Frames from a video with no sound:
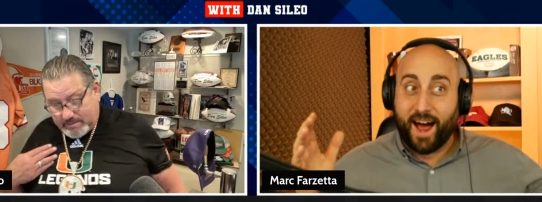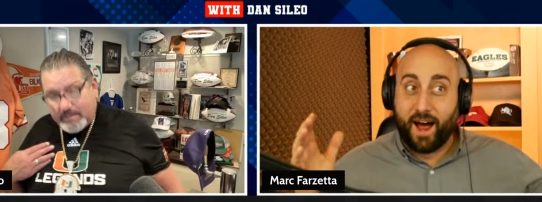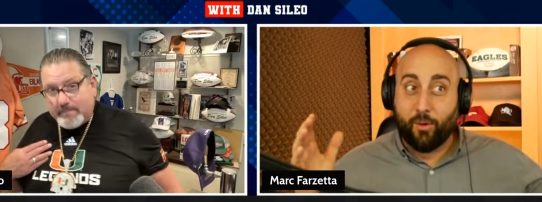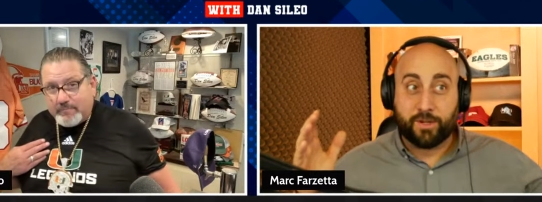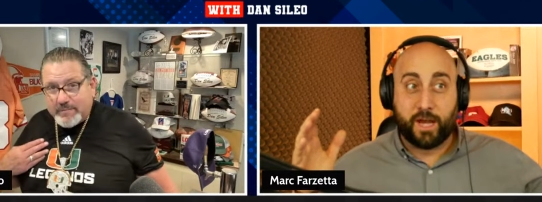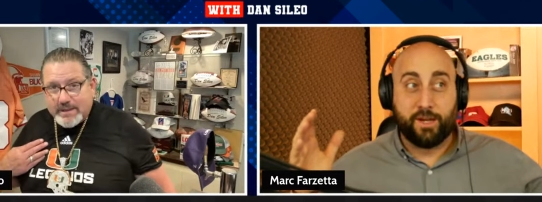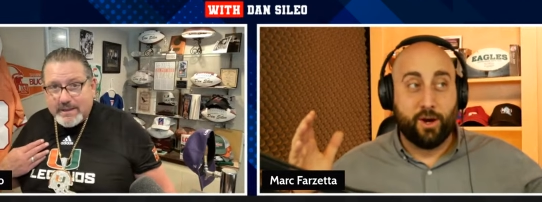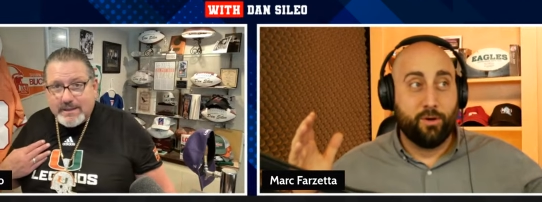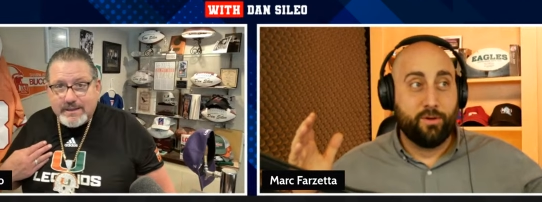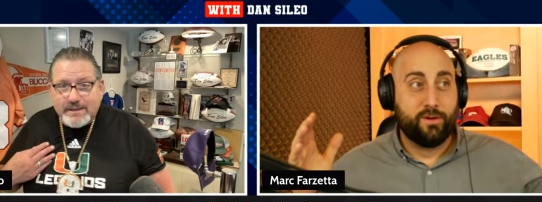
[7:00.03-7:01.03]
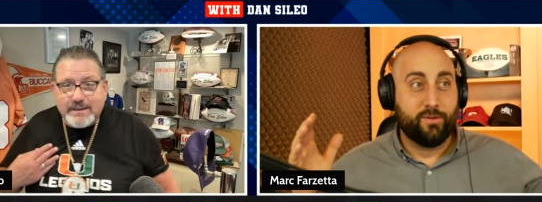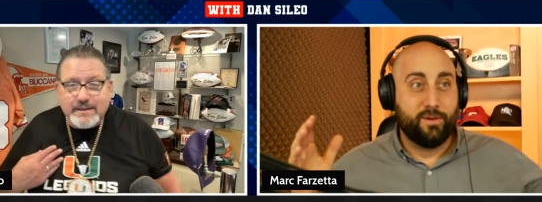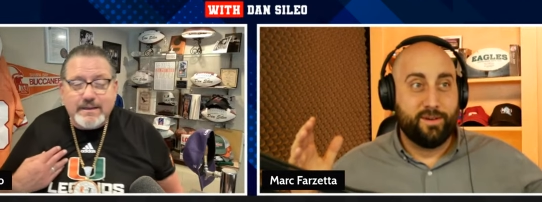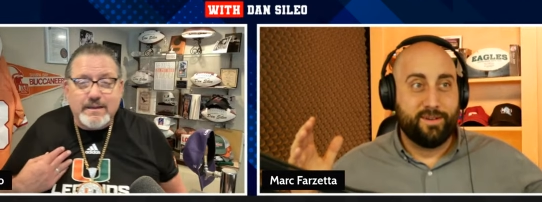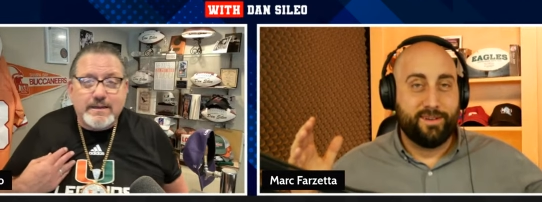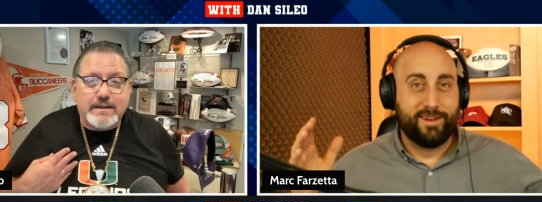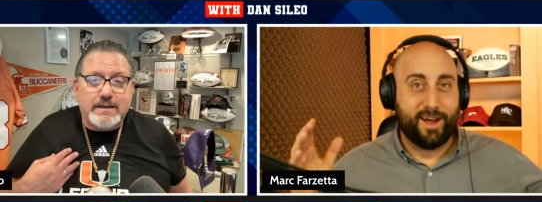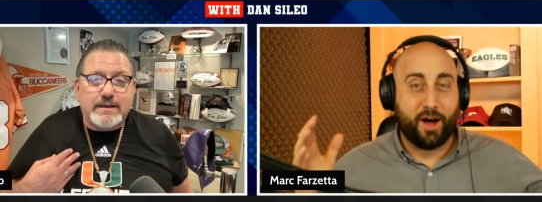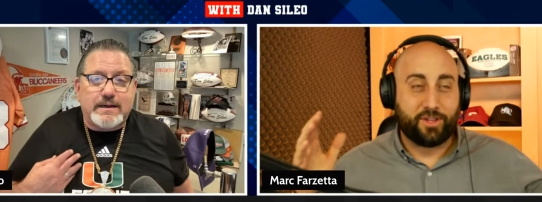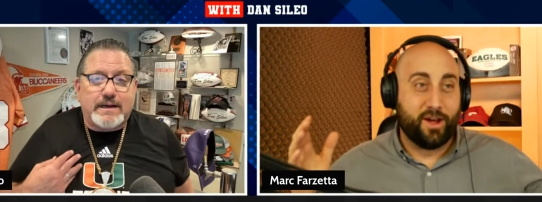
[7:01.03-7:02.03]
Speaker 1: Was that you?
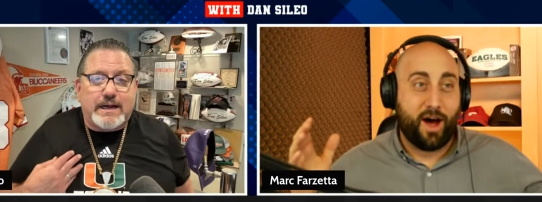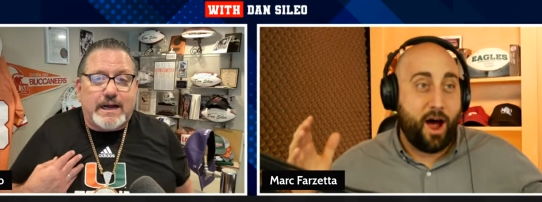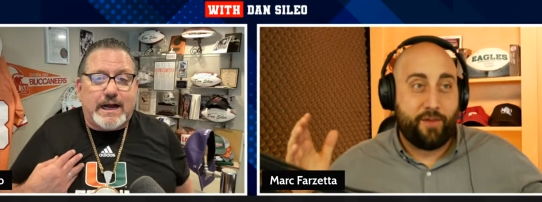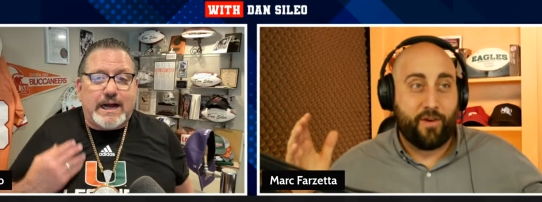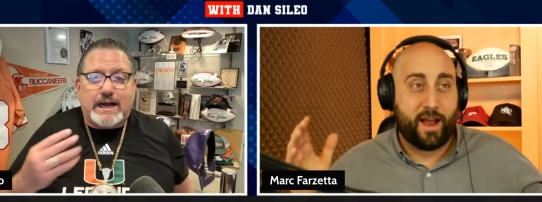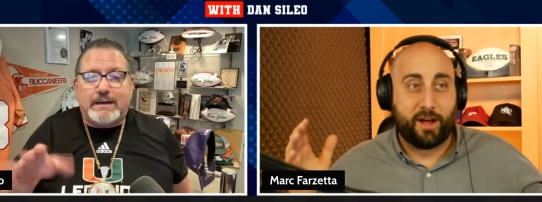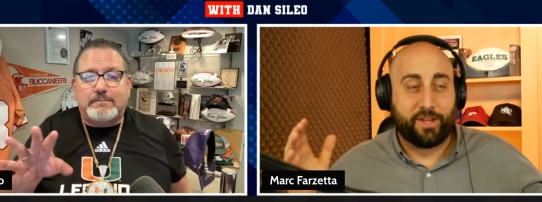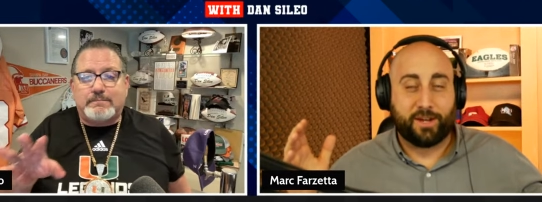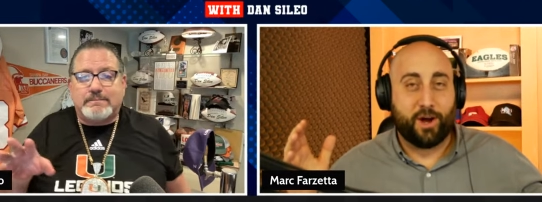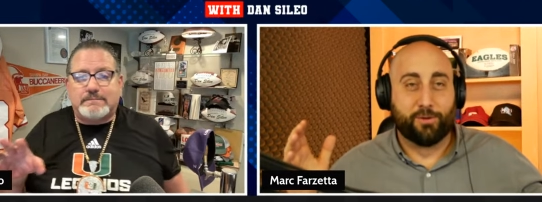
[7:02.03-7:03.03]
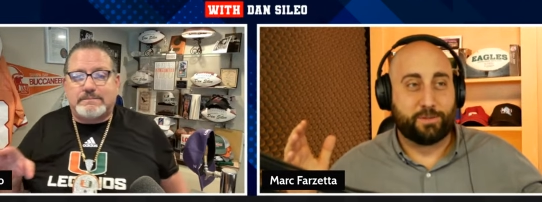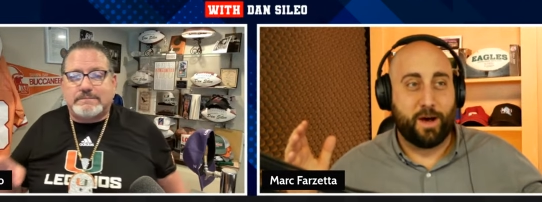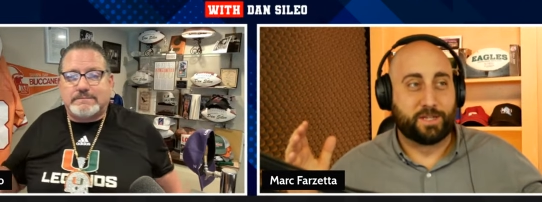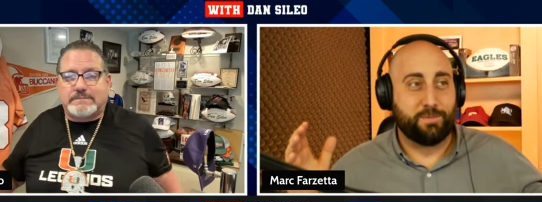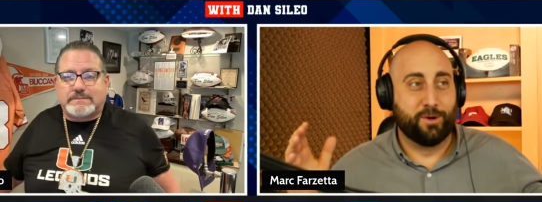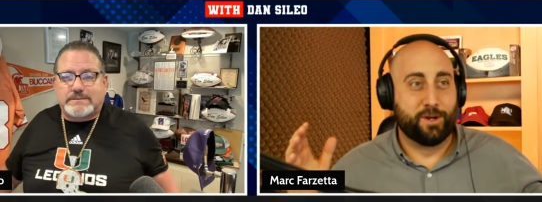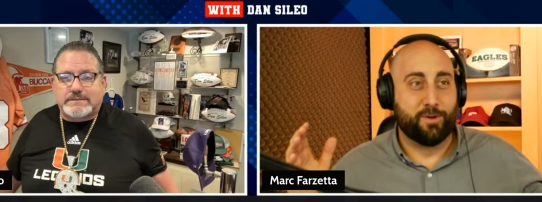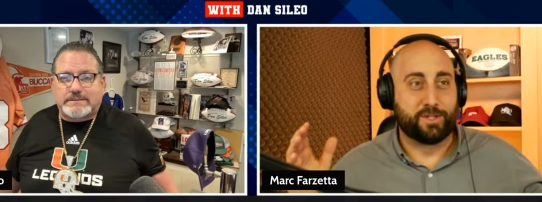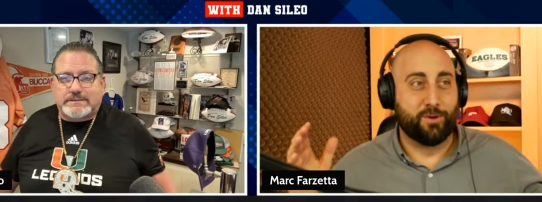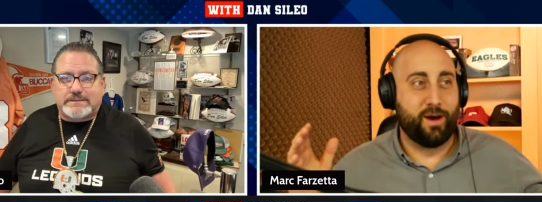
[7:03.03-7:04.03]
I'll t- all right, fine. I'll take um, no responsibility
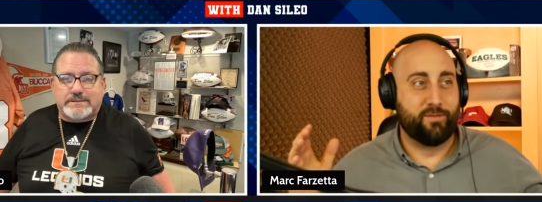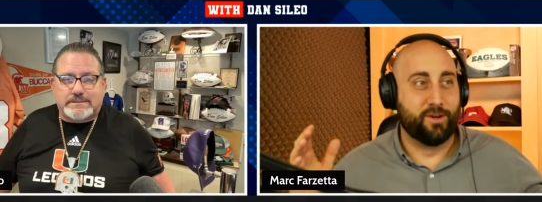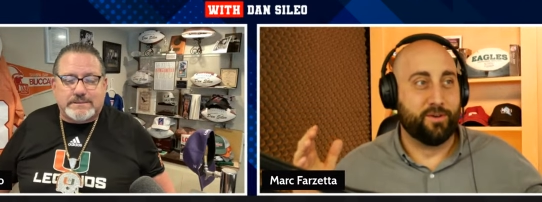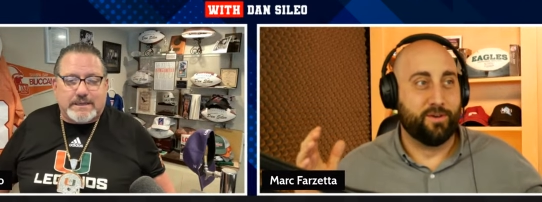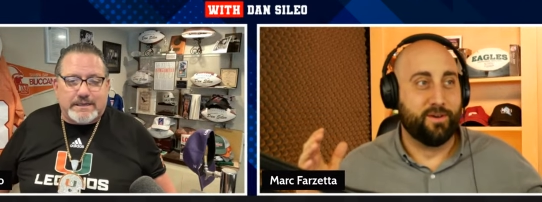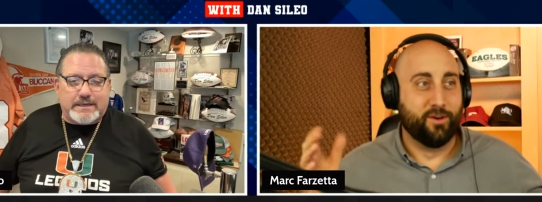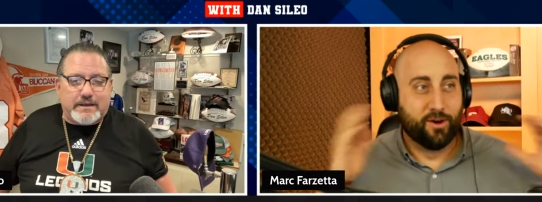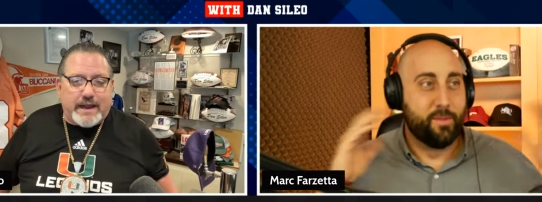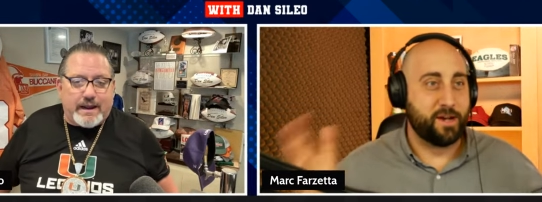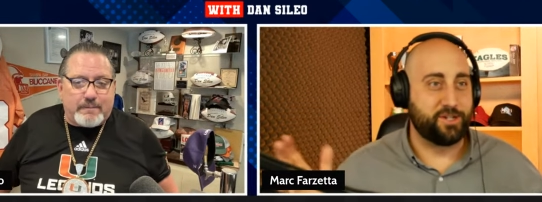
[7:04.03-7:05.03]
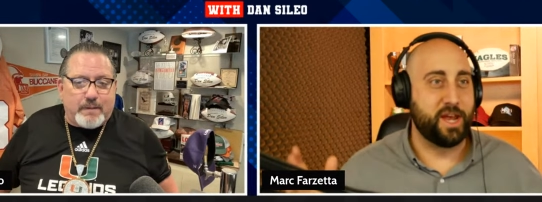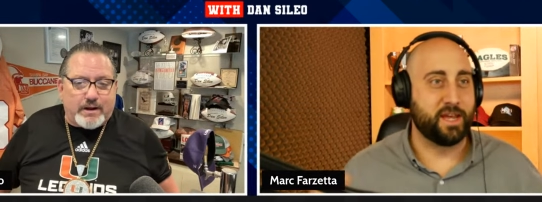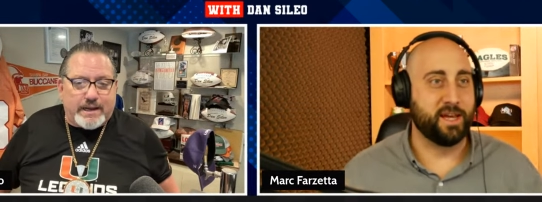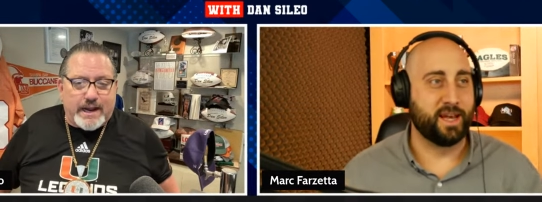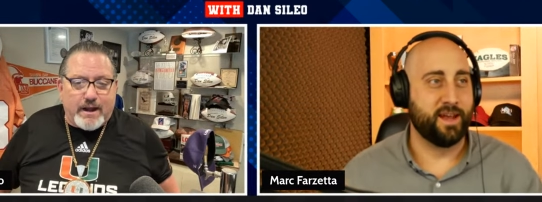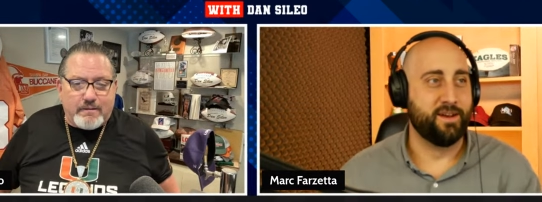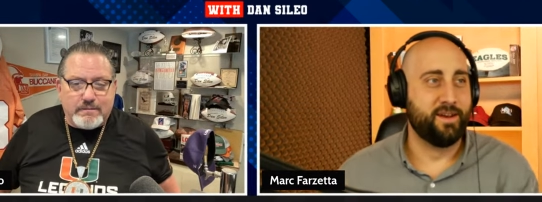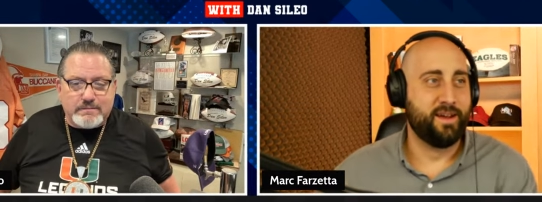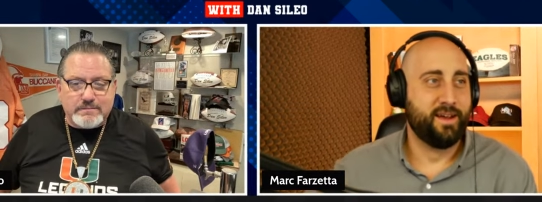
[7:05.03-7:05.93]
whatsoever. Or am I shaking? Mark, again? you there?